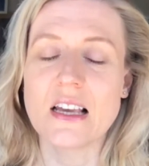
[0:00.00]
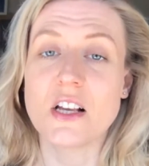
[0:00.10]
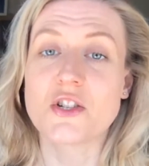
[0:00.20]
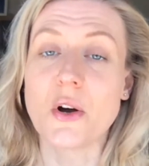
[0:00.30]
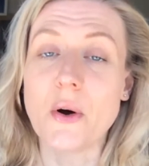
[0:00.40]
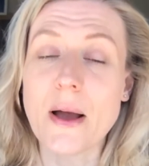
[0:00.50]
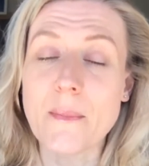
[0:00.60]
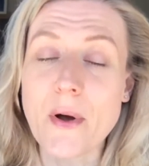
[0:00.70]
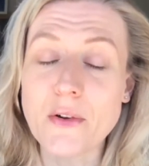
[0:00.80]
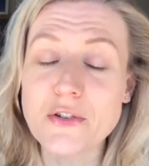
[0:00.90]
So
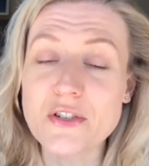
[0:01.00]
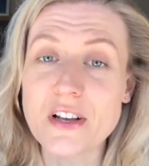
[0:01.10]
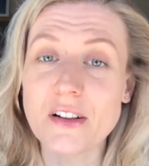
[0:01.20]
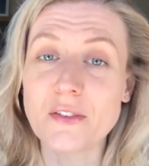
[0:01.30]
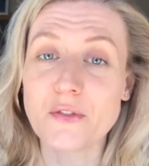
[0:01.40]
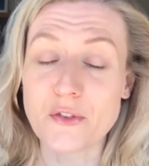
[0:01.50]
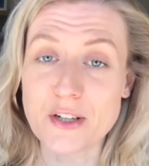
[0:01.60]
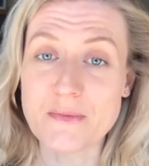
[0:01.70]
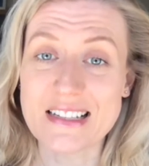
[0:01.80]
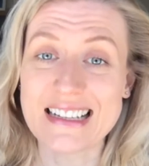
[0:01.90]
emotional
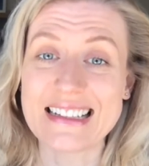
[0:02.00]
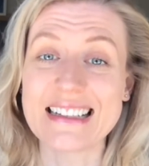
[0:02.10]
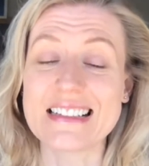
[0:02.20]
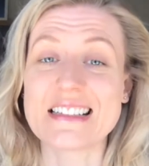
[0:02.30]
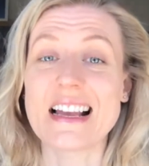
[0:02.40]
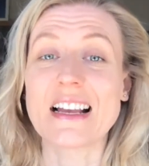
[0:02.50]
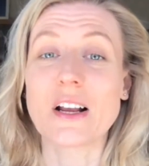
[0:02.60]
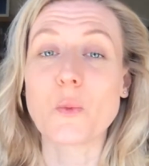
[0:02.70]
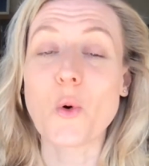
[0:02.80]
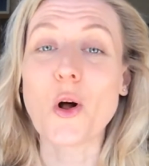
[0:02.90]
freedom technique, the
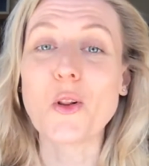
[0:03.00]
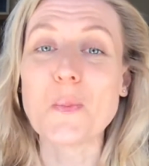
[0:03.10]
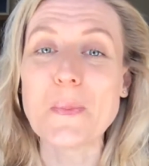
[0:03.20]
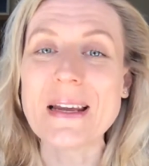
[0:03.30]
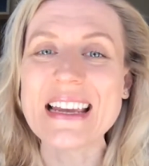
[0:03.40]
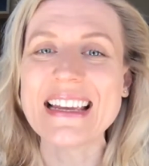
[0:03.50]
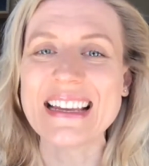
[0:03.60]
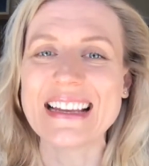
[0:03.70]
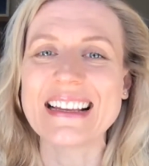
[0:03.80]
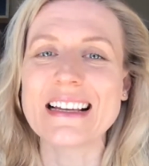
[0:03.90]
second world
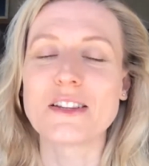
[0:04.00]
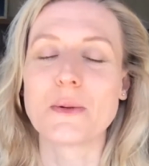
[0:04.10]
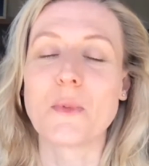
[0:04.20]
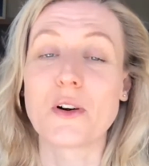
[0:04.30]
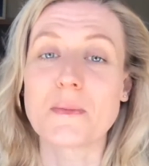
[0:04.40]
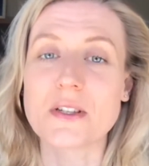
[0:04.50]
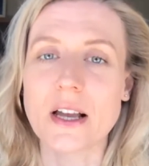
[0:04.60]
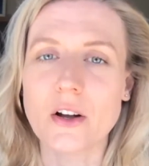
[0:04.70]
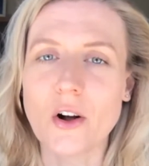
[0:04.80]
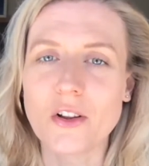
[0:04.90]
being the modern
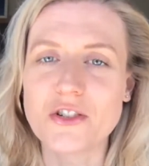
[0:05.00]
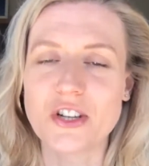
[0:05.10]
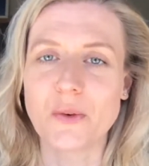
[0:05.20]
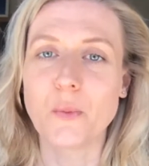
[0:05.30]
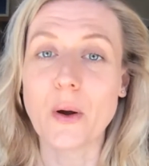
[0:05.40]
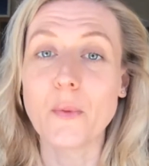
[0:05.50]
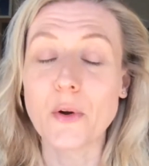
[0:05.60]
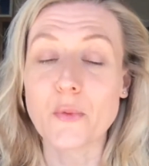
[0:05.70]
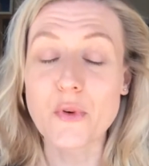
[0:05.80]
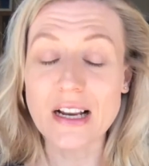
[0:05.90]
psychology, where we
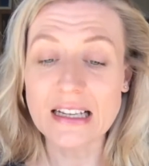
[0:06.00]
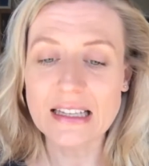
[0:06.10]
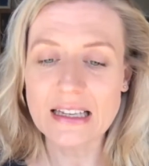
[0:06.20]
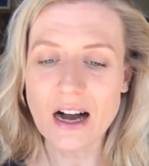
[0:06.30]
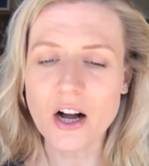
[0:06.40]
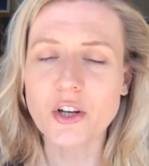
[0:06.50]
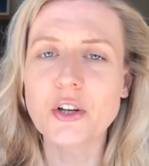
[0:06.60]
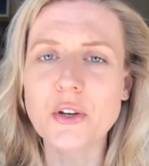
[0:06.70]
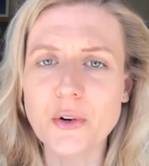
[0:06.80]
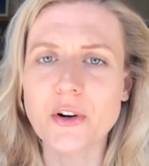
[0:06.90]
really are
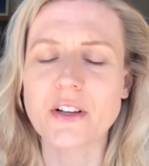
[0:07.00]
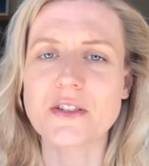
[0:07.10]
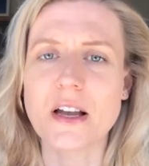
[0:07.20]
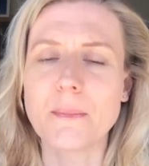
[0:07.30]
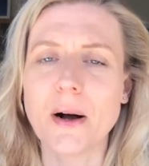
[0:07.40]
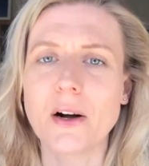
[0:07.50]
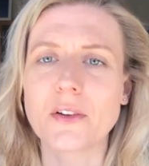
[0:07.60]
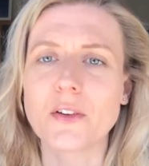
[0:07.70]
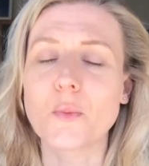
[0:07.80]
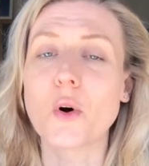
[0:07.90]
curious
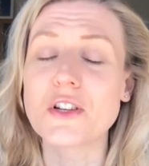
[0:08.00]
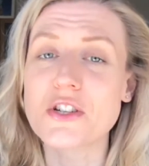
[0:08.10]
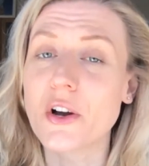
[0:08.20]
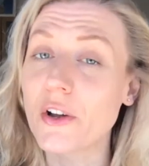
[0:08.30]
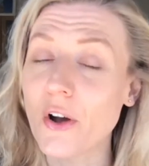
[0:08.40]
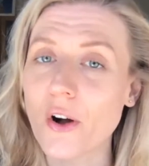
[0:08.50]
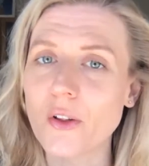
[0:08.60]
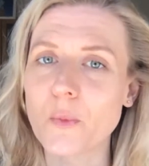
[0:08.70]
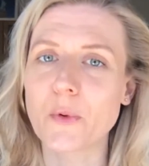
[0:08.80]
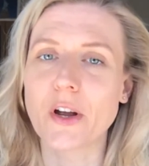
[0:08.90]
about what is going
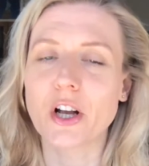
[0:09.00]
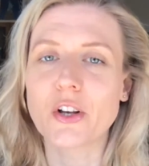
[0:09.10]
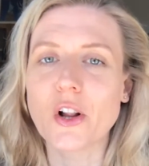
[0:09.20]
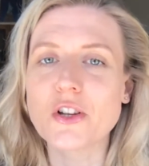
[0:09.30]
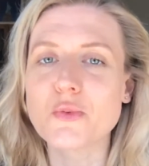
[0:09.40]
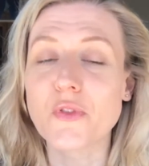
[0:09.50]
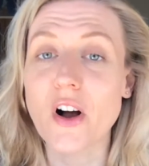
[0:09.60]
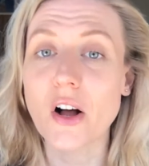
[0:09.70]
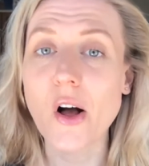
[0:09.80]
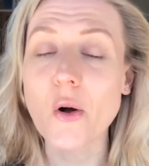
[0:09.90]
on, where we acknowledge with
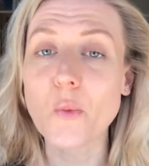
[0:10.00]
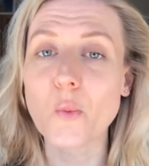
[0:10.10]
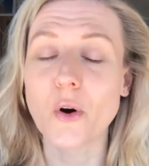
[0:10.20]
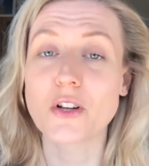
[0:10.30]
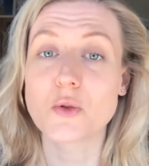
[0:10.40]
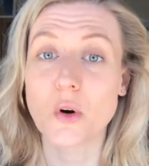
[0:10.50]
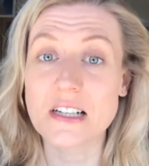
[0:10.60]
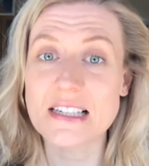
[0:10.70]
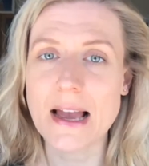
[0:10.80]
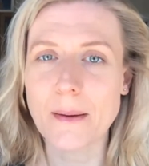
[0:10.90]
our own words what
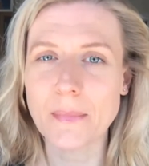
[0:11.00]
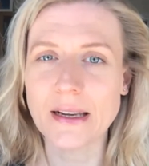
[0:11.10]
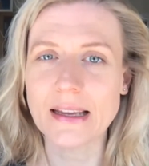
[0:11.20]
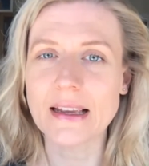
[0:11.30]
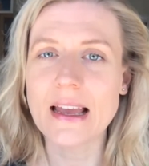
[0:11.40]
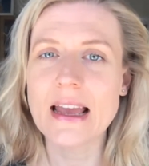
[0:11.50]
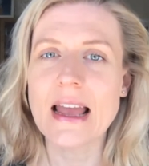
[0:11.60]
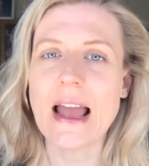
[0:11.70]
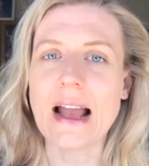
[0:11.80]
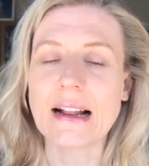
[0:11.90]
is happening
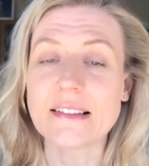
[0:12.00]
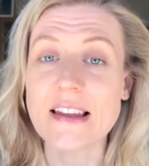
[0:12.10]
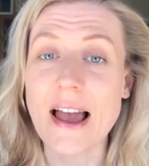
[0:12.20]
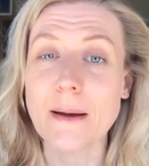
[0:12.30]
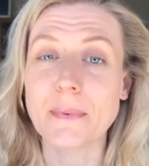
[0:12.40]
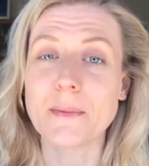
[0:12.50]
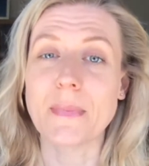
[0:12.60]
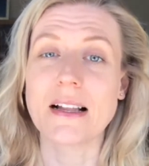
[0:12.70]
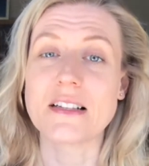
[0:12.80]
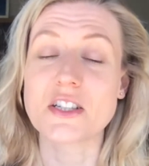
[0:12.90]
and tap it
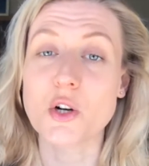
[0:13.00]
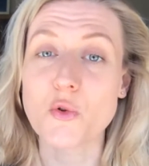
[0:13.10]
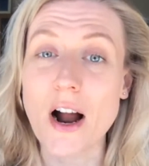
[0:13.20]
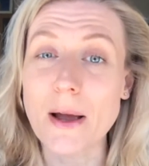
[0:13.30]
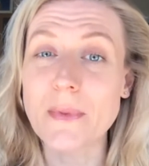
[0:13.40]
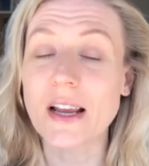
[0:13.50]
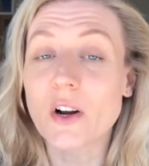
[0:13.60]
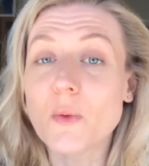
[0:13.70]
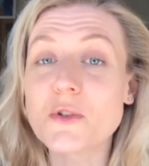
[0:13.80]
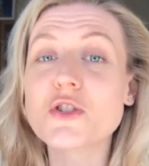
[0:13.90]
by describing and
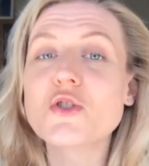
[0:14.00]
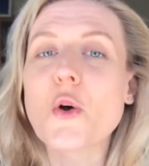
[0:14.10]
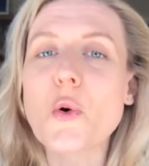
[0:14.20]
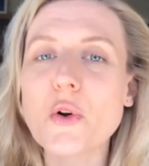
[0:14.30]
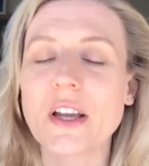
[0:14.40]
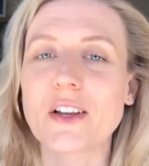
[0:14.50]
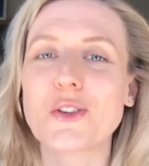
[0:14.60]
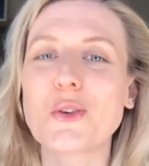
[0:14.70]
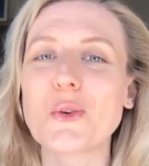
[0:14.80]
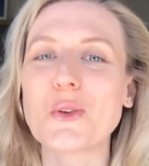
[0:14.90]
almost talking
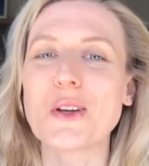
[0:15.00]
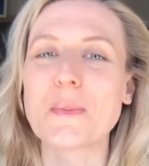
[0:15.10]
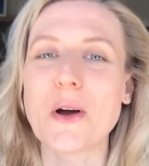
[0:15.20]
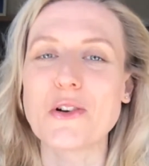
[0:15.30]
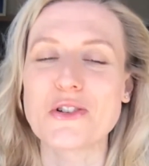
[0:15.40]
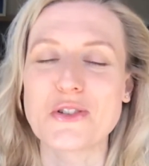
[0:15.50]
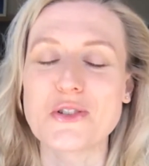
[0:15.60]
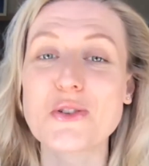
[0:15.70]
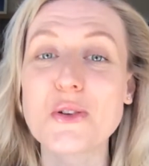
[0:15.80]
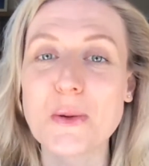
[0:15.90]
to the emotions,
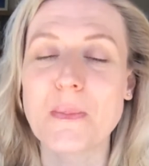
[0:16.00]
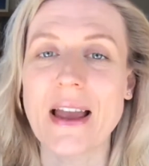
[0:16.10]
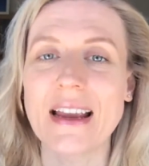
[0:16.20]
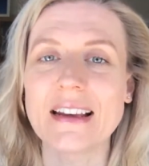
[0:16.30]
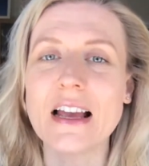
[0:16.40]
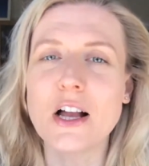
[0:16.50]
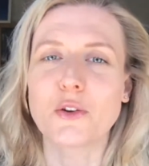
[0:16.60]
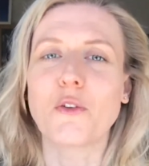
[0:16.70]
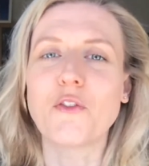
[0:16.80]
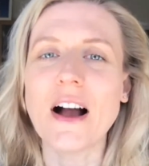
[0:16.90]
to the pain,
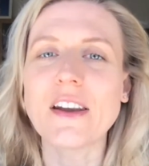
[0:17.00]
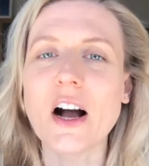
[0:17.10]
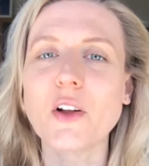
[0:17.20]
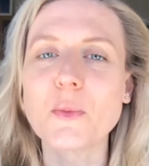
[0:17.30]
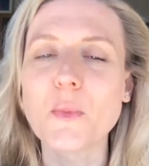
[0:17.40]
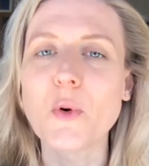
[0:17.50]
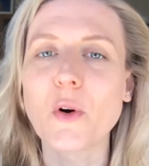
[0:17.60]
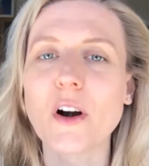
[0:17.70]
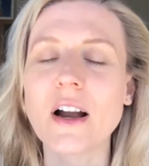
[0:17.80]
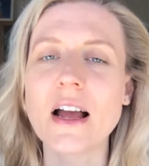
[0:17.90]
to find out
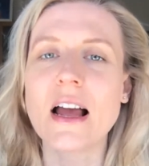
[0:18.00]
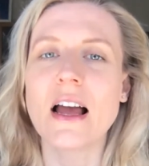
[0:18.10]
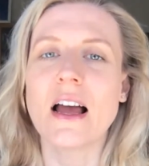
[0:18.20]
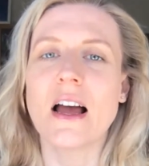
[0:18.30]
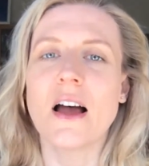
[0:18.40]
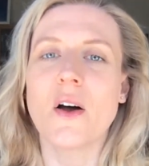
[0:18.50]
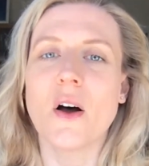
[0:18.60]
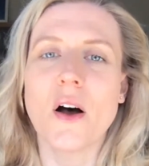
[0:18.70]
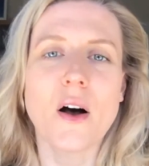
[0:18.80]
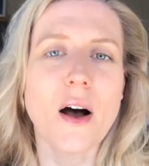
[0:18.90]
more
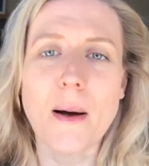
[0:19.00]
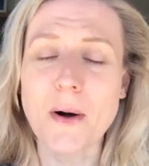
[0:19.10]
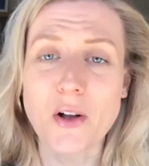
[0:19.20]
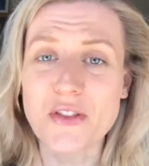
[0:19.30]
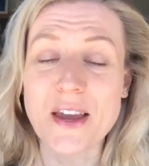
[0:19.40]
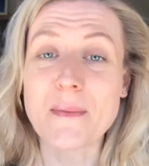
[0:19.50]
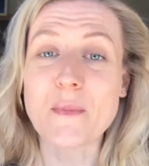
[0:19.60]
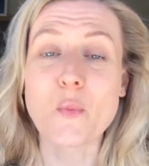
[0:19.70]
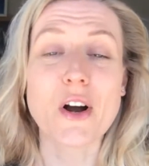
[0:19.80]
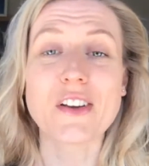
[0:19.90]
about
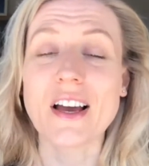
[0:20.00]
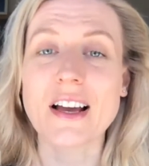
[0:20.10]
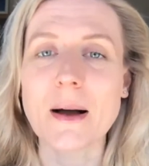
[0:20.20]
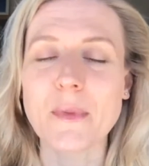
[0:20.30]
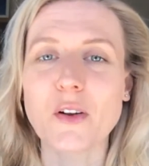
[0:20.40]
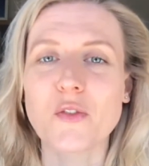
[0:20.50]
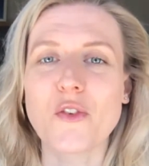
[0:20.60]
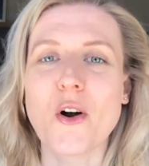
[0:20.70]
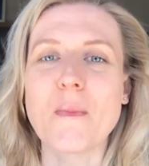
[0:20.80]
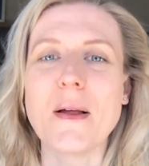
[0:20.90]
them, where they're coming
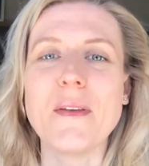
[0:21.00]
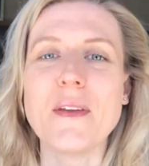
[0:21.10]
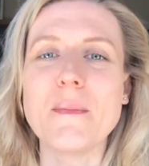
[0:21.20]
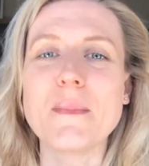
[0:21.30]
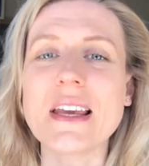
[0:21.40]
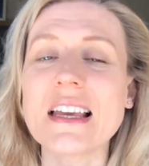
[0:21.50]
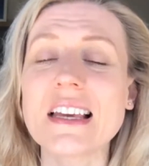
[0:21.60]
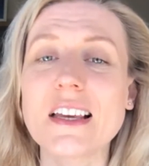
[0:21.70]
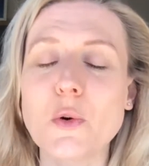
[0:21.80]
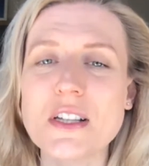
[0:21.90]
from, and being
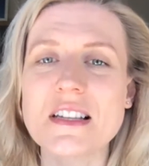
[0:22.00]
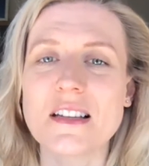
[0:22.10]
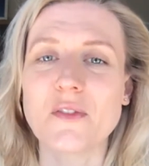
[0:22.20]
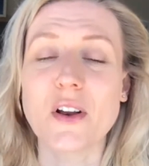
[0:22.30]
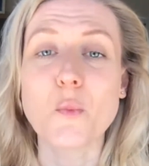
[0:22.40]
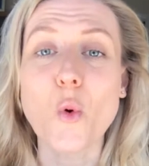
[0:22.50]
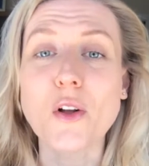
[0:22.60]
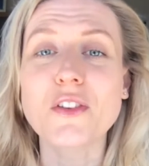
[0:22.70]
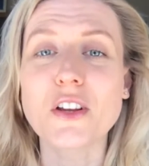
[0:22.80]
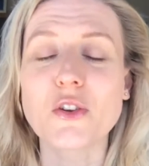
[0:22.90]
inquisitive and
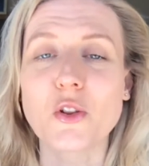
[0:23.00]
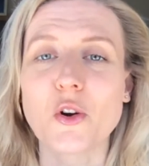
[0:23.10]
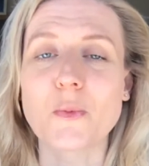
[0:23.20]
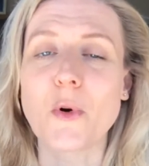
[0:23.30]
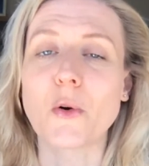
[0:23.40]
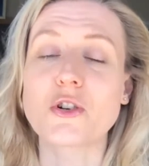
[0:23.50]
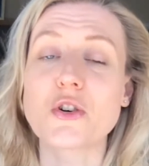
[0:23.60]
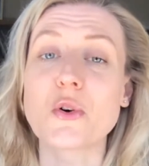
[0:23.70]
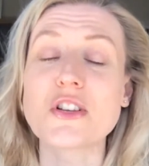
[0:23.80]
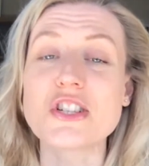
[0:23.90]
wanting to learn more,
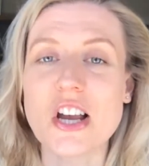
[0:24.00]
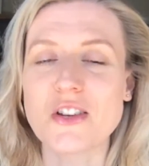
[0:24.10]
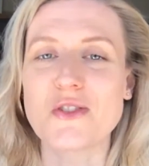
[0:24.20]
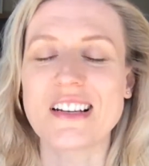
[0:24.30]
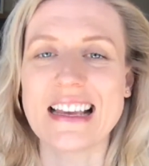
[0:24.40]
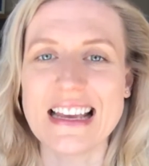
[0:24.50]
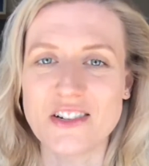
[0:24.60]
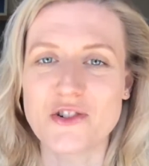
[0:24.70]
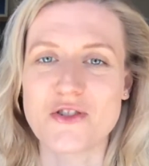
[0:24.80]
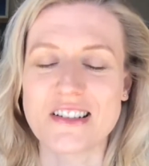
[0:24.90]
showing genuine
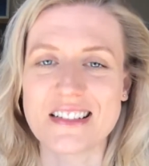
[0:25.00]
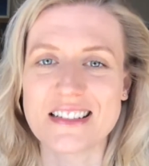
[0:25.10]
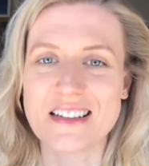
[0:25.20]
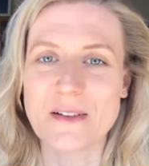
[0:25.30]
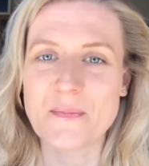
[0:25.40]
interest.